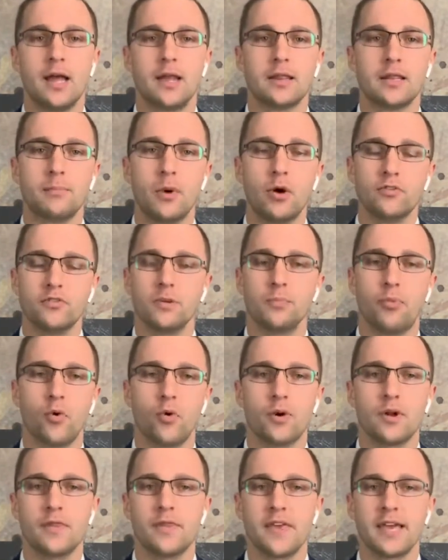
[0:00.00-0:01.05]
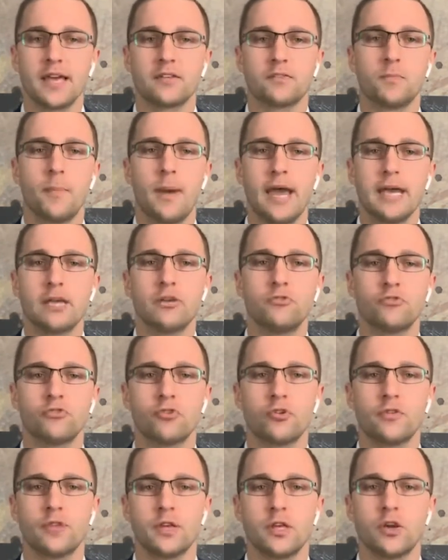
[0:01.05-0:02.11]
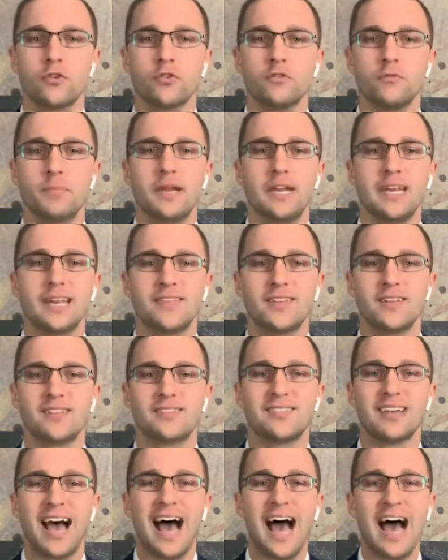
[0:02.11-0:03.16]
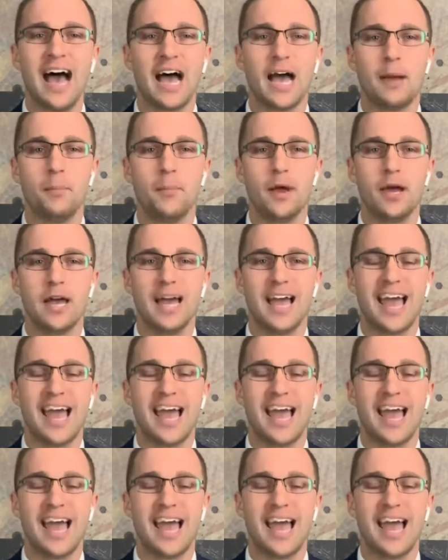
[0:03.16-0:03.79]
The most important thing is making sure that you're spending the time